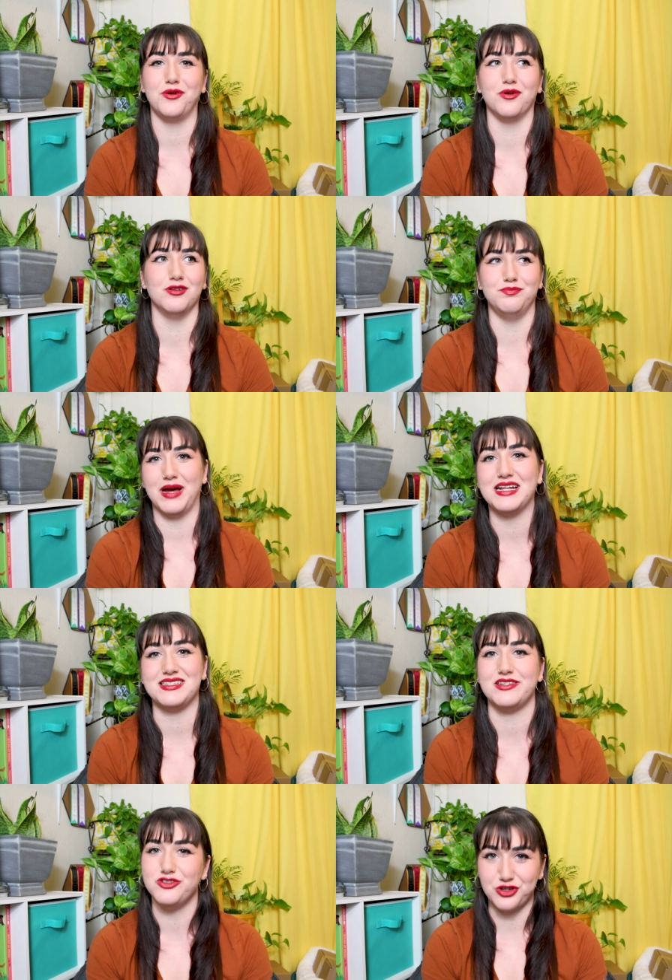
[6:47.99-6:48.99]
or
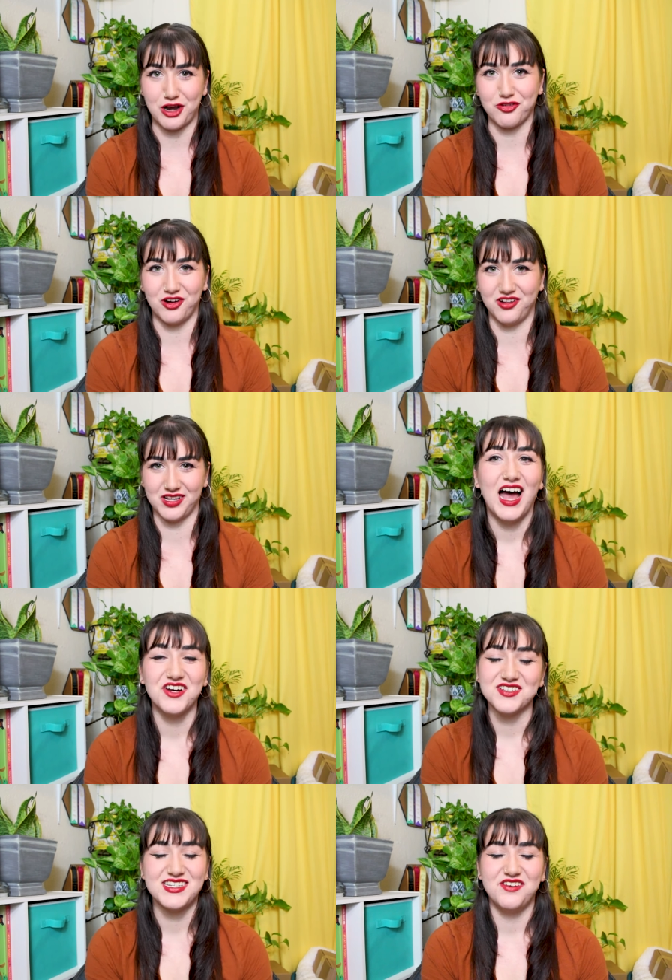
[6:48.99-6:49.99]
pets in general. I
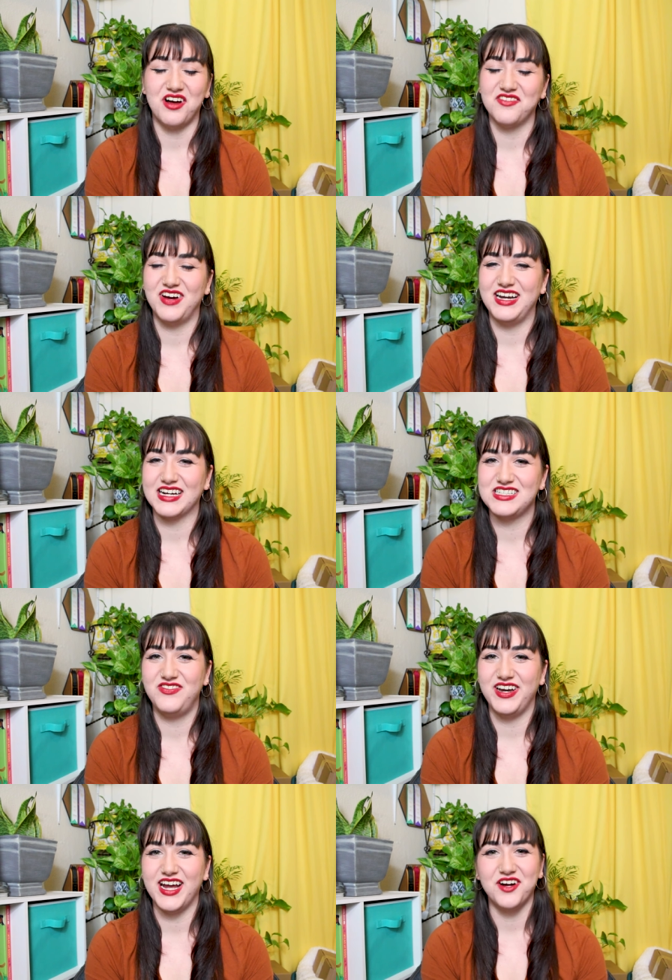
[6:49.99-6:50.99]
will see you all in my next
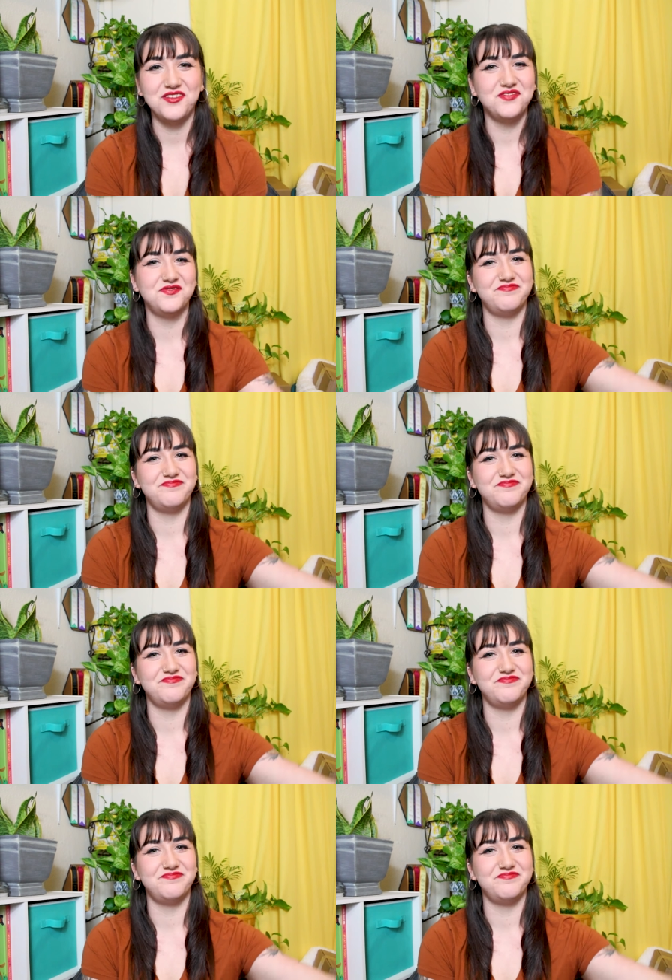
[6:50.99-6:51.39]
video.